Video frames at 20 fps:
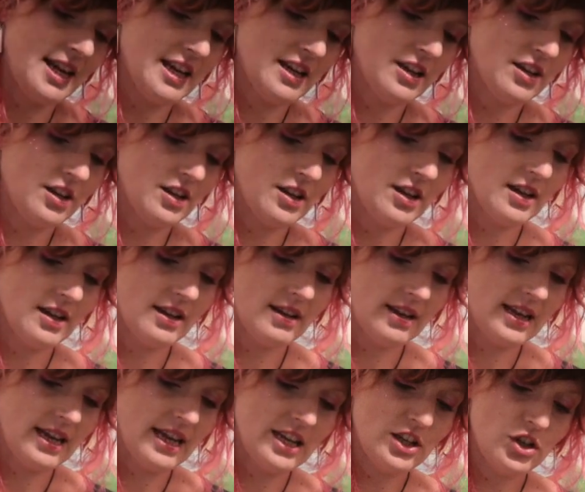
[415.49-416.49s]

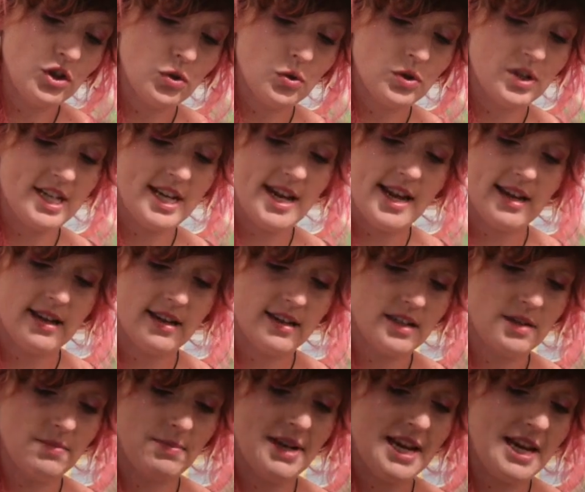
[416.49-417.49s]
in your deck
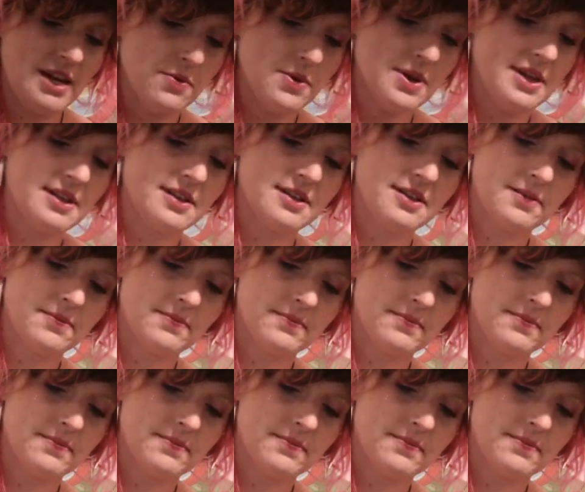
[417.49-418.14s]
to play with.